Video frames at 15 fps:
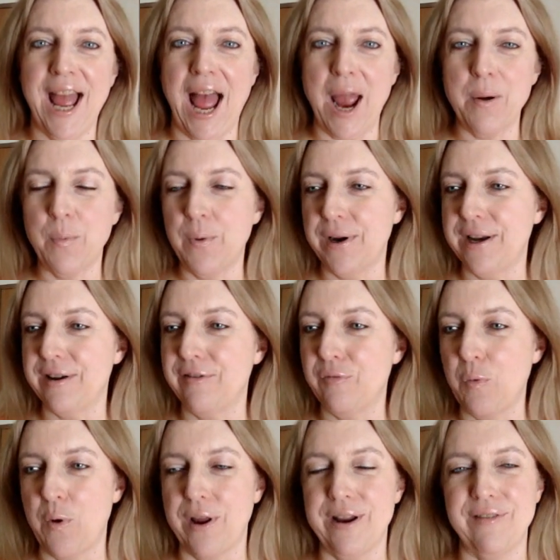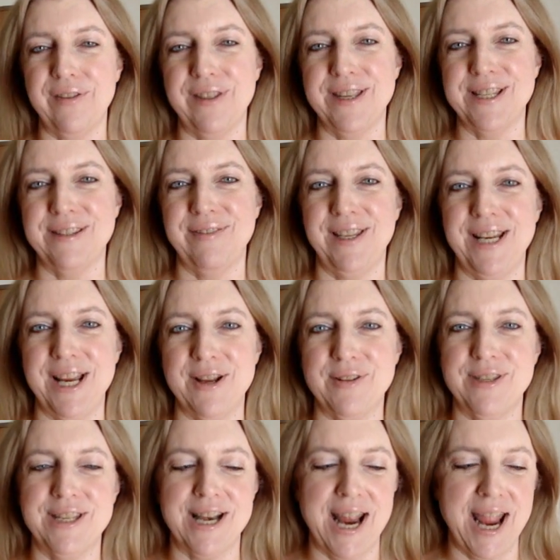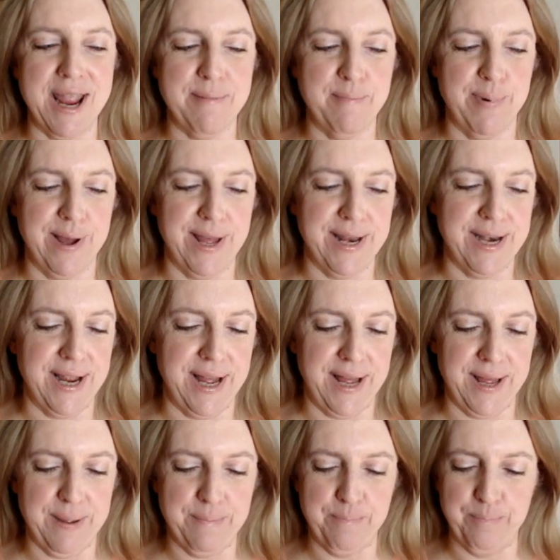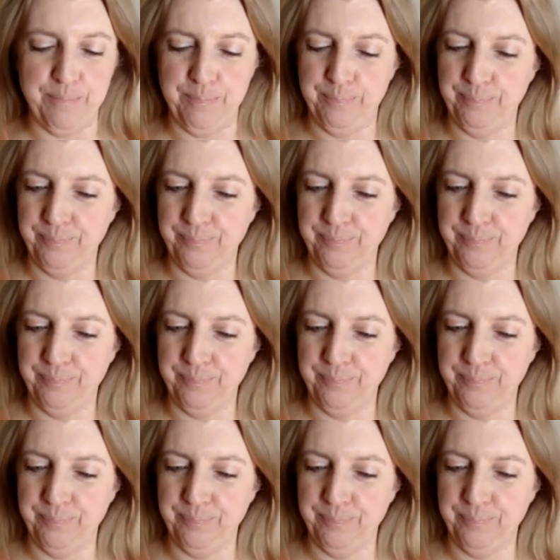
I would have worn it for this video today, but um,